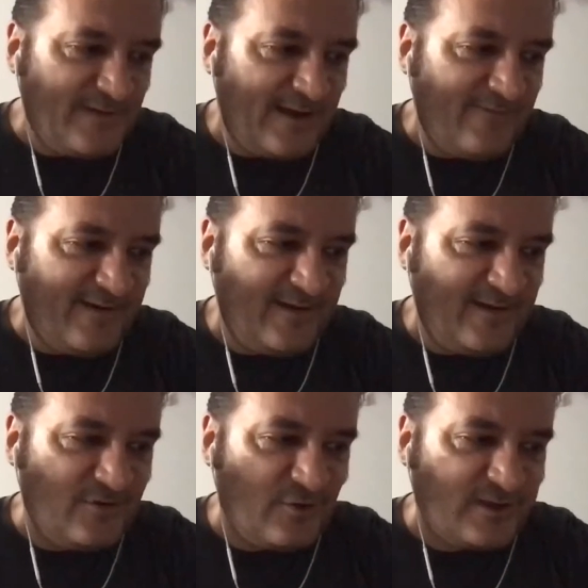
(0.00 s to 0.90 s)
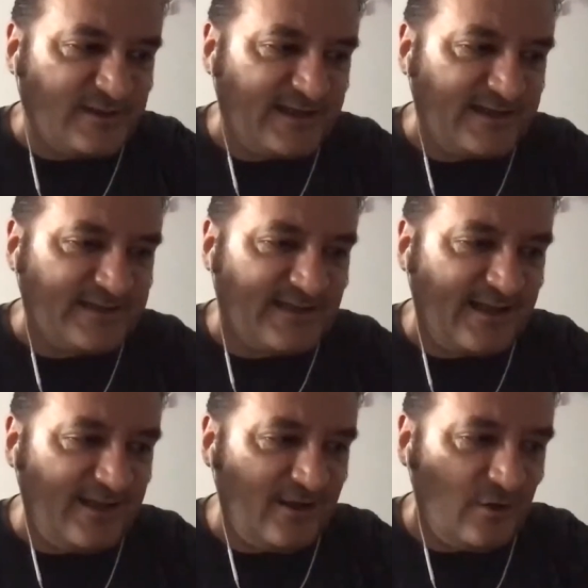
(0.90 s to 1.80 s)
a very interesting
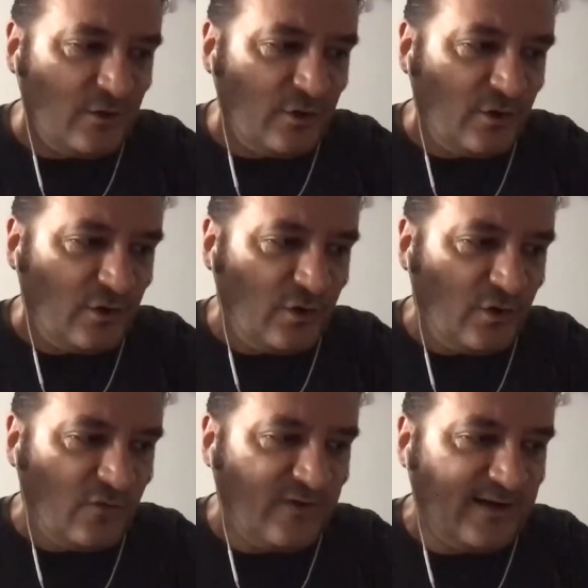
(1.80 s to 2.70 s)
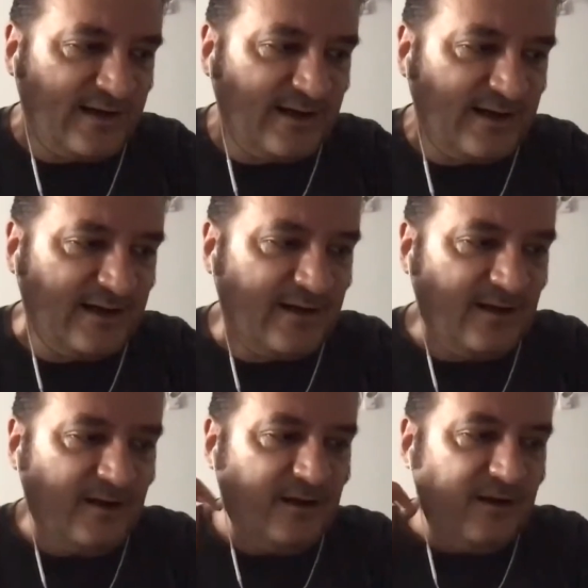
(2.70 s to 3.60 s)
study of an
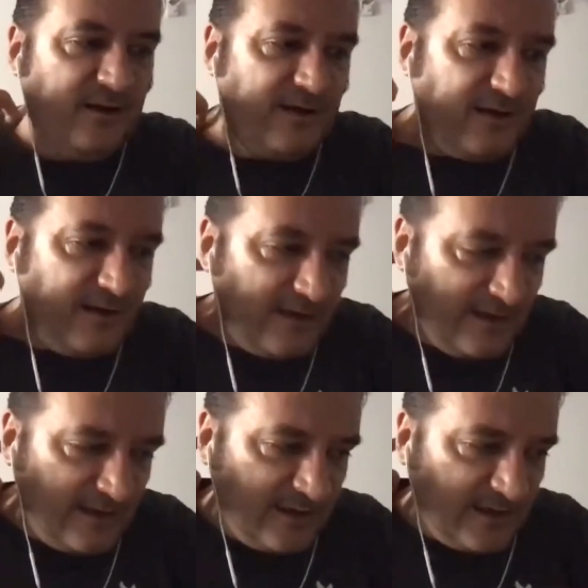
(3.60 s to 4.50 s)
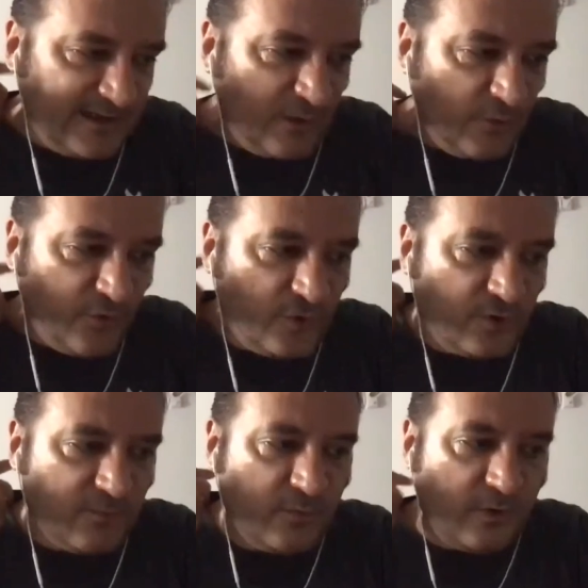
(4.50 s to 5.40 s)

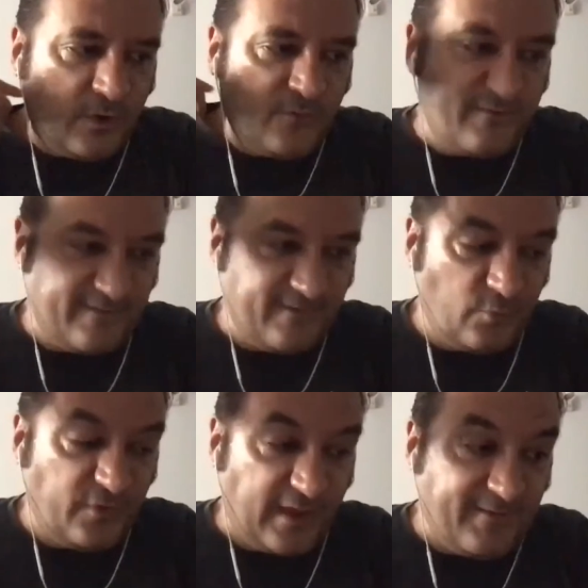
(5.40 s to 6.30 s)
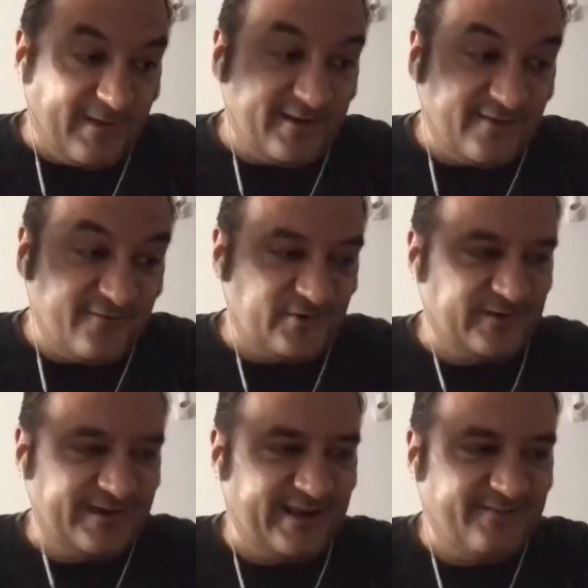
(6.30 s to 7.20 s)
author with a very
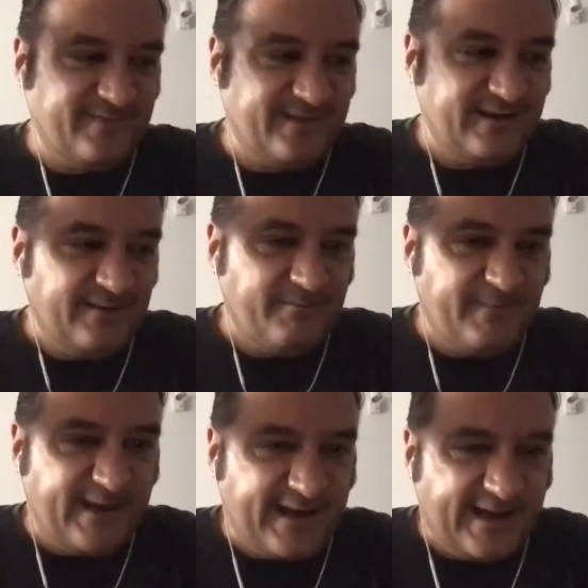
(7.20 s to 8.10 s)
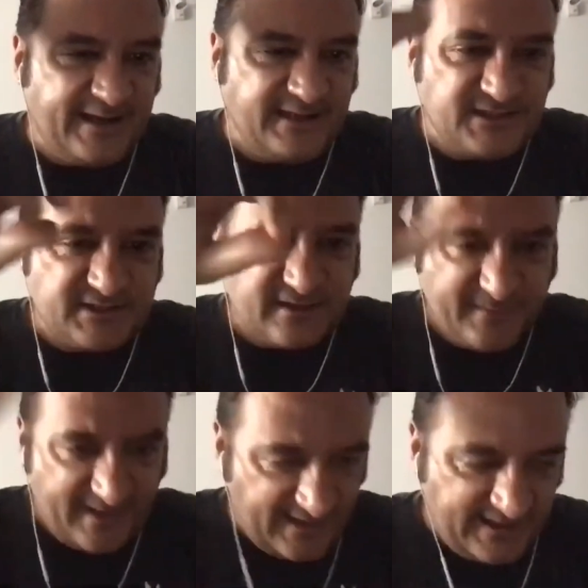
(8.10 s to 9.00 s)
difficult name, Mihai.
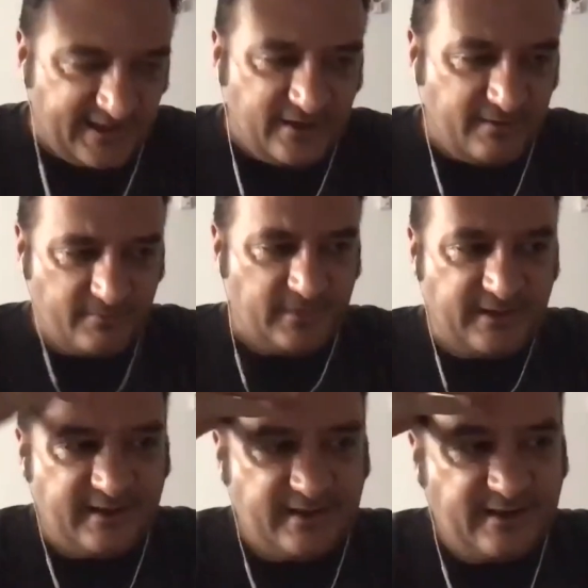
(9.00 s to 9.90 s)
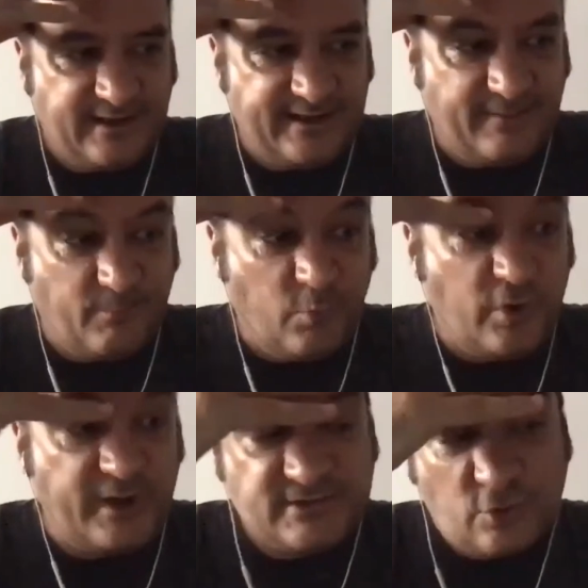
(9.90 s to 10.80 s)
The
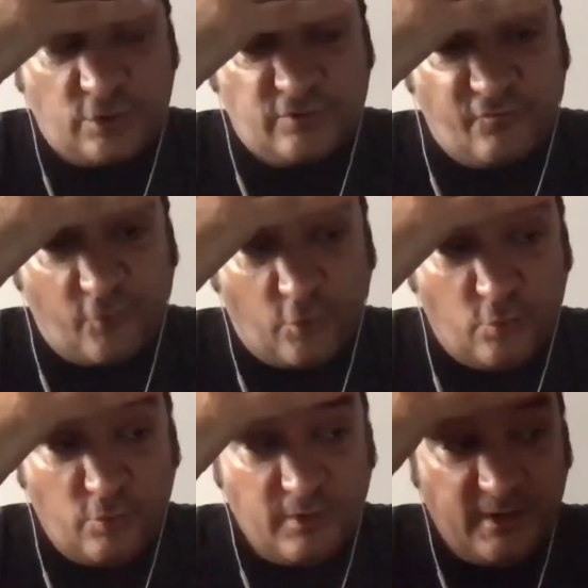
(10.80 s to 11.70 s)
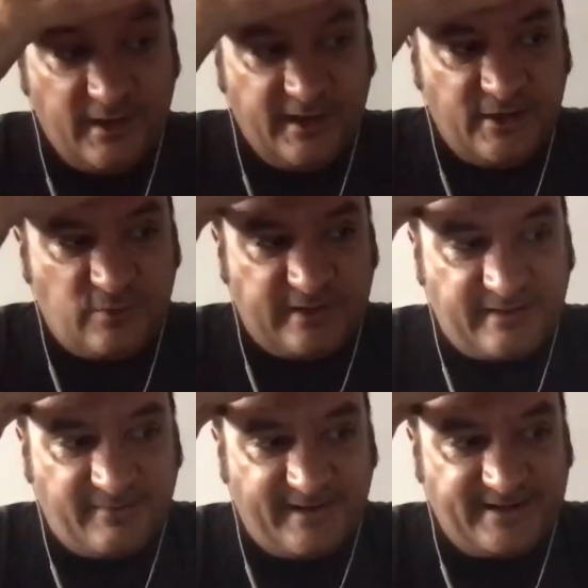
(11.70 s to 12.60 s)
book is called Flow. It was
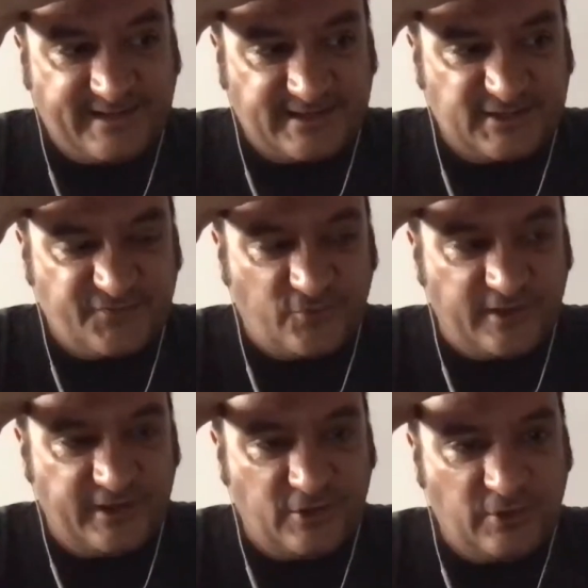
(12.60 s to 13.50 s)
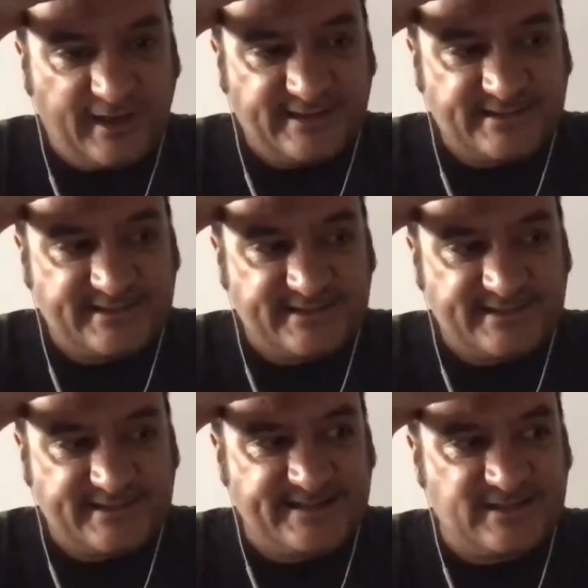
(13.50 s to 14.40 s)
a very successful in the United
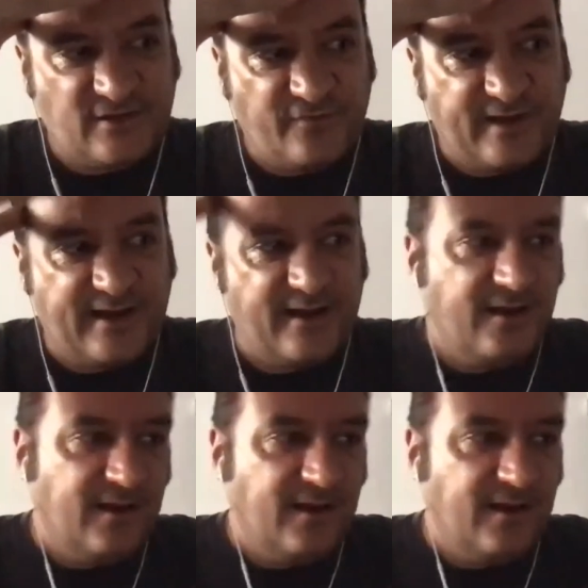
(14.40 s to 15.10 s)
States. It's of a